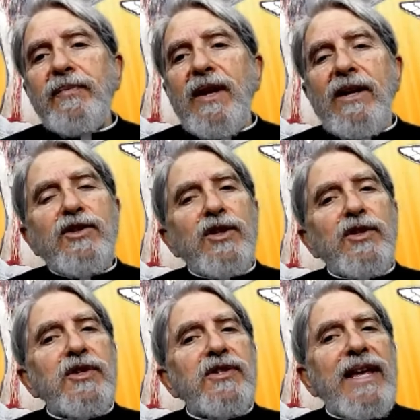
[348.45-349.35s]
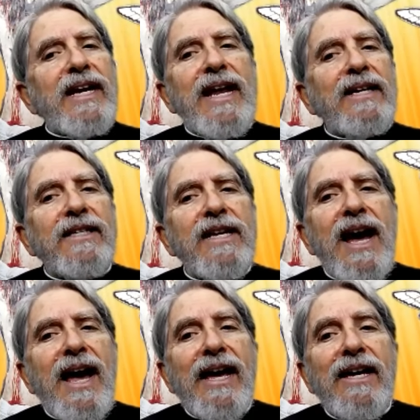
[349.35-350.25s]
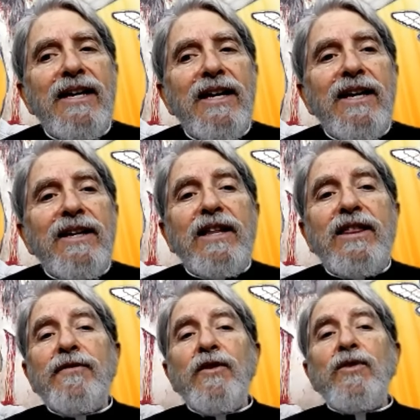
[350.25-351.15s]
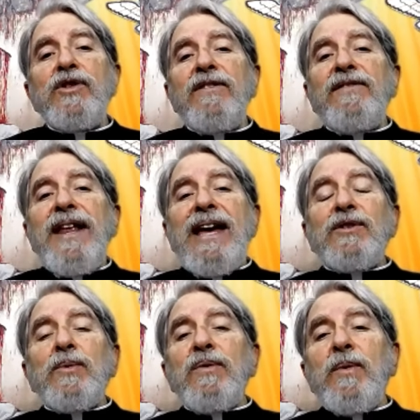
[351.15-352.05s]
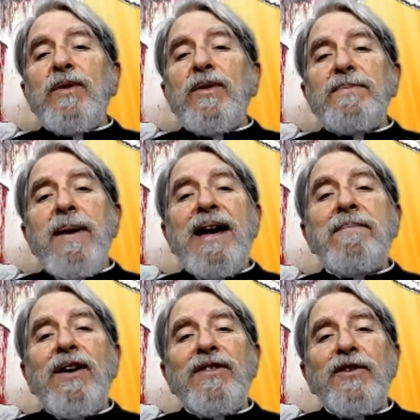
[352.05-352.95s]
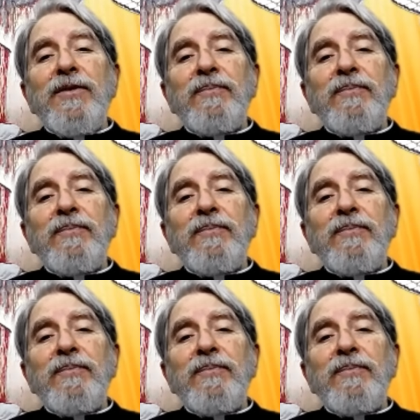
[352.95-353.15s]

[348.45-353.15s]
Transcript: And just as they cannot deny that the Virgin of Nazareth was my mother,